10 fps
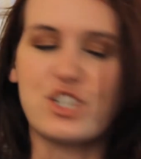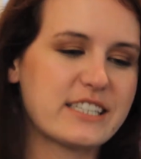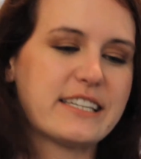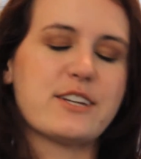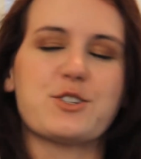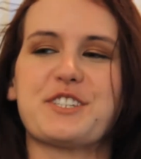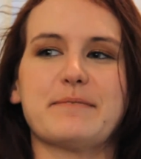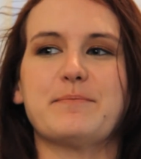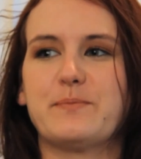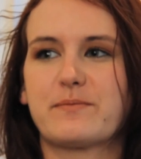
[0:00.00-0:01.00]
Gillian
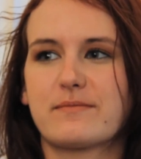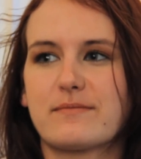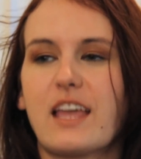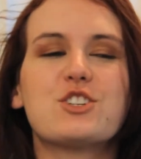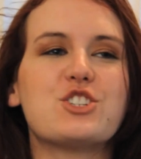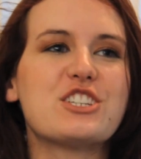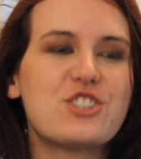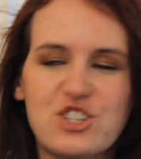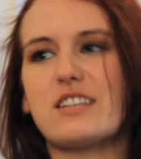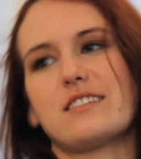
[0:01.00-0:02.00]
Anderson. She's
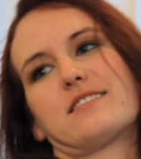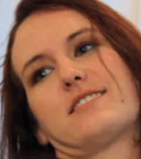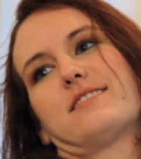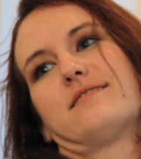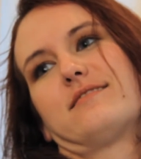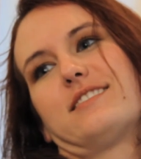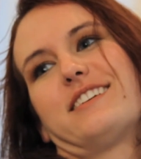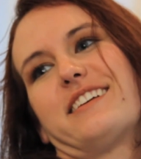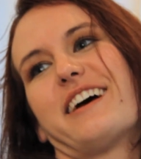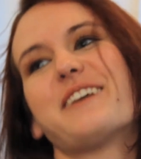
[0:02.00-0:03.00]
a genius.
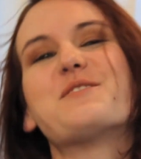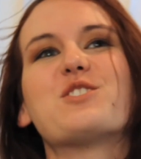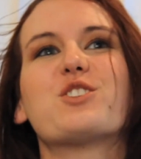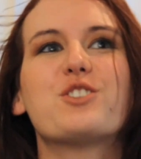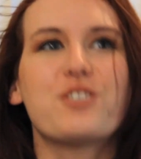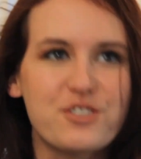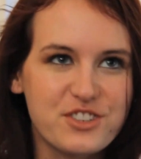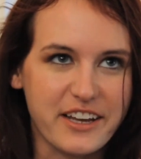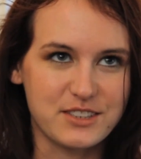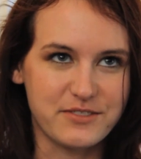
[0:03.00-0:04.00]
I was a
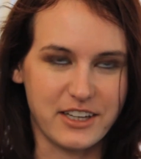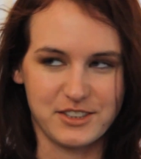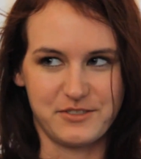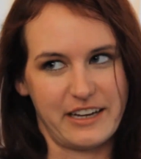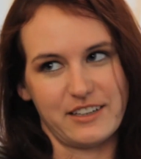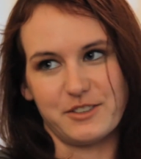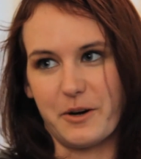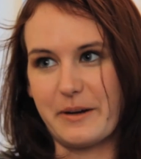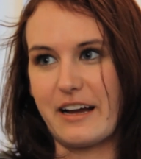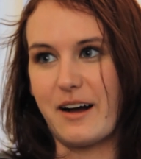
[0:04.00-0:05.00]
huge X-Files fan
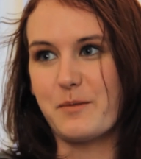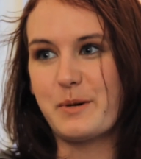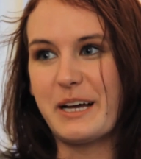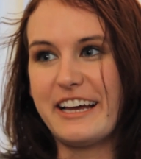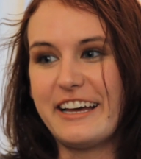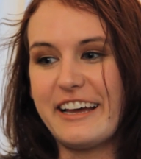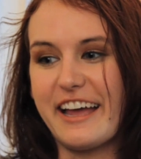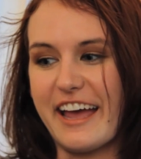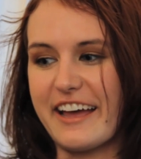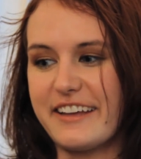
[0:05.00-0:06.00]
growing up,
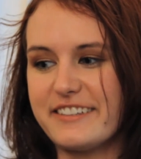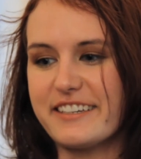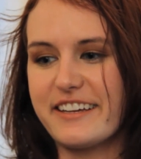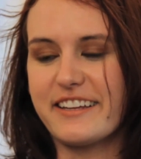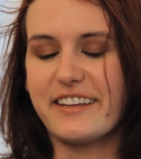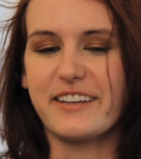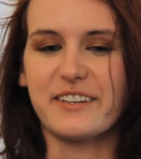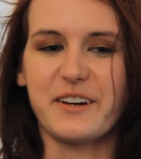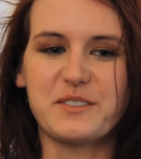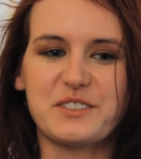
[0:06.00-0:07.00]
and
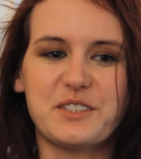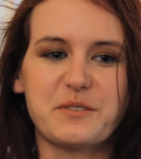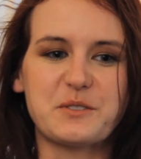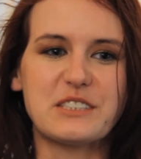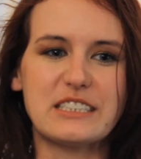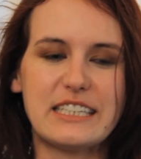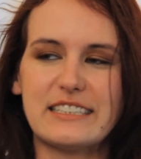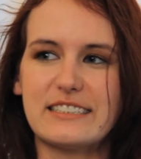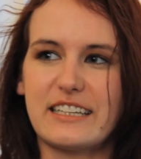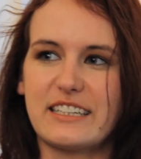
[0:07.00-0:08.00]
I was never really
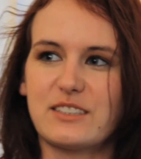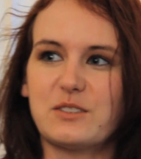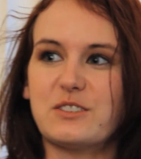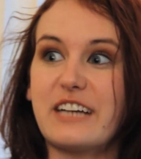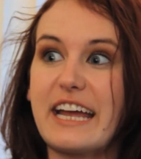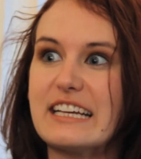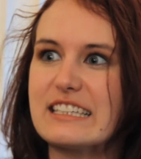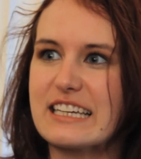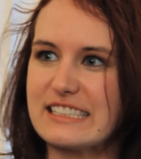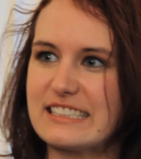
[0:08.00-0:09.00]
into the whole
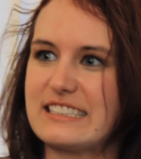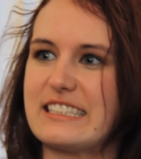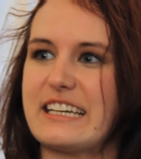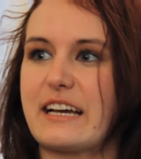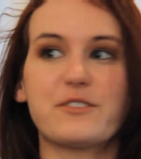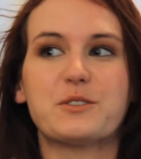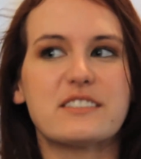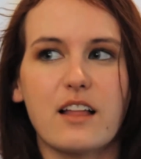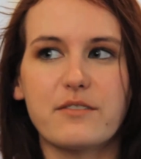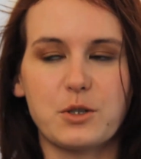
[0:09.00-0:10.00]
aliens thing. I've
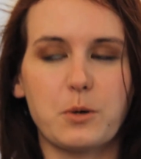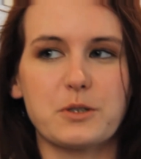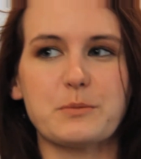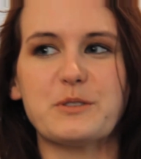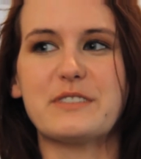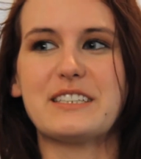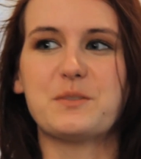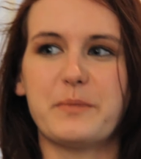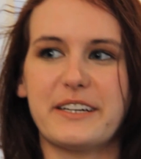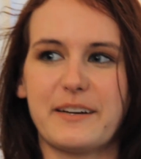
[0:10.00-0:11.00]
always loved horror
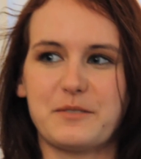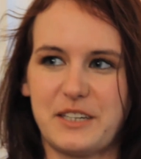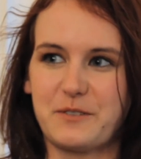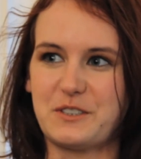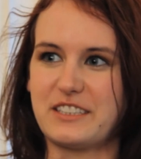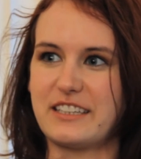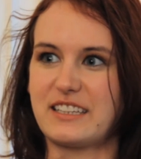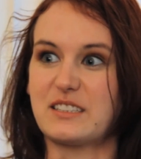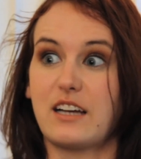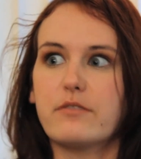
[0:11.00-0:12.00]
movies, but I was never into the
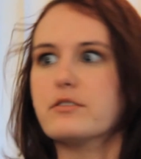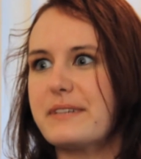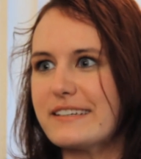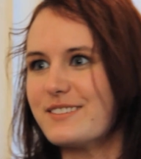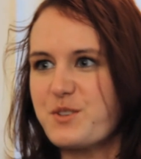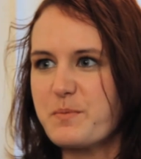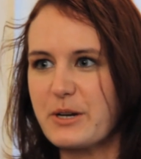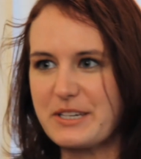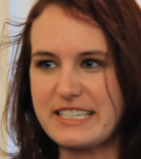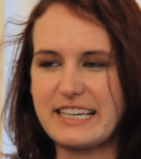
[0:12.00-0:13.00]
government
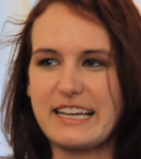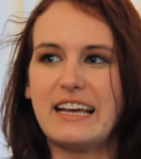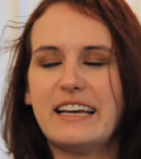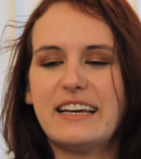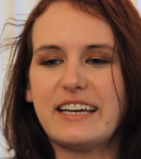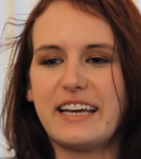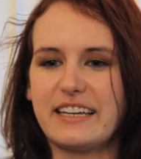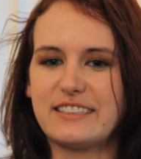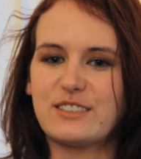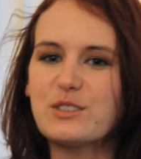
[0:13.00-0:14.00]
conspiracy.
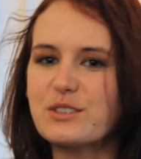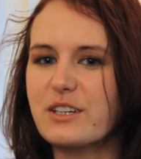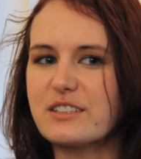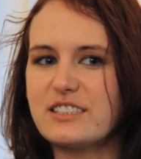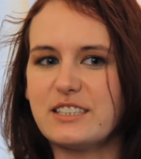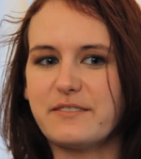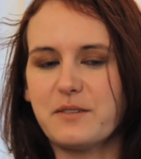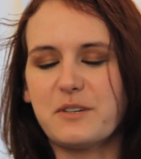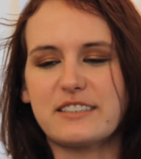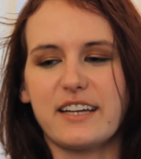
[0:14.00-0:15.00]
And I just turned on the
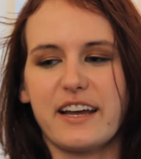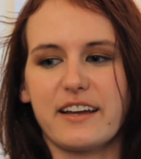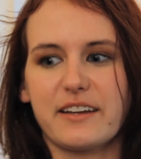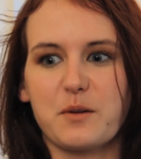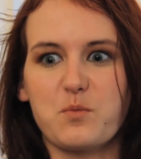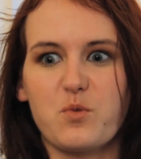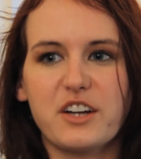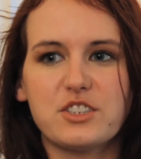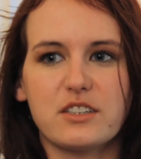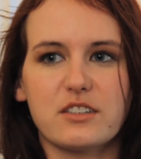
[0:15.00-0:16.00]
TV one day, and I'm
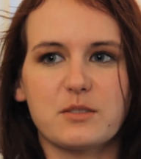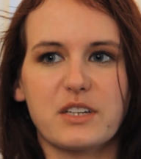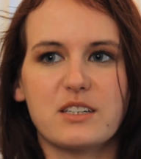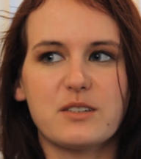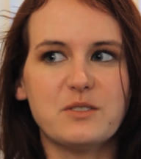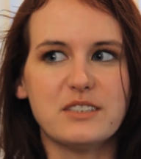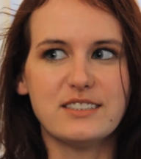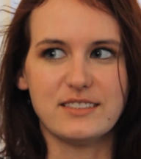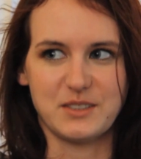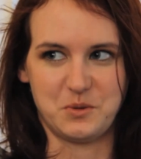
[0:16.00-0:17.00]
watching her. I'm like, who
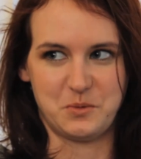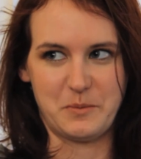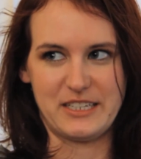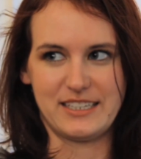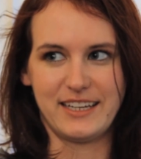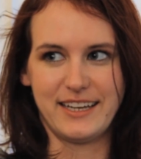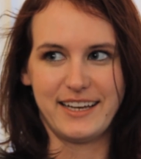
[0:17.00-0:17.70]
is this woman?